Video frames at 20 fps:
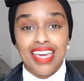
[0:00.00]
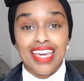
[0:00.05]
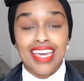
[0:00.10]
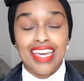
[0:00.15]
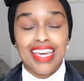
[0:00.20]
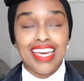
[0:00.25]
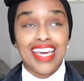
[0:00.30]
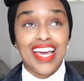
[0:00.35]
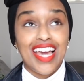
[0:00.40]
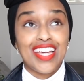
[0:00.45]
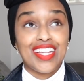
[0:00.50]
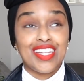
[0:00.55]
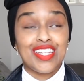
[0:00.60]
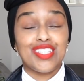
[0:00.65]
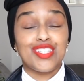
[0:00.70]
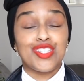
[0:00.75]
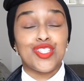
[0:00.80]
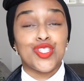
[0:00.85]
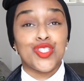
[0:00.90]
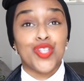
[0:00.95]
it
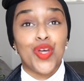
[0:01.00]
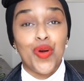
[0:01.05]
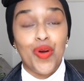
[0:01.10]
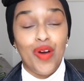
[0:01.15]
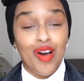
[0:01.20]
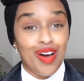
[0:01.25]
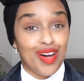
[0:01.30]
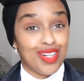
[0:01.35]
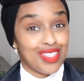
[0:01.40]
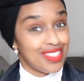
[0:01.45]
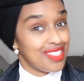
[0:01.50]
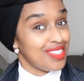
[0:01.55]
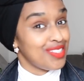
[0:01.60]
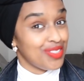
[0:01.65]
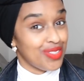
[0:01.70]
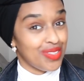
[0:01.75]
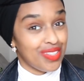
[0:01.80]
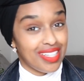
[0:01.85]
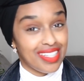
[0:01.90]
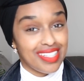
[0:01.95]
is so hard to
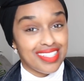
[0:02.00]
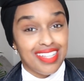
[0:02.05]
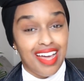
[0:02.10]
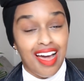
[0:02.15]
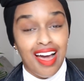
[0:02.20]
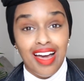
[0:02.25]
do this.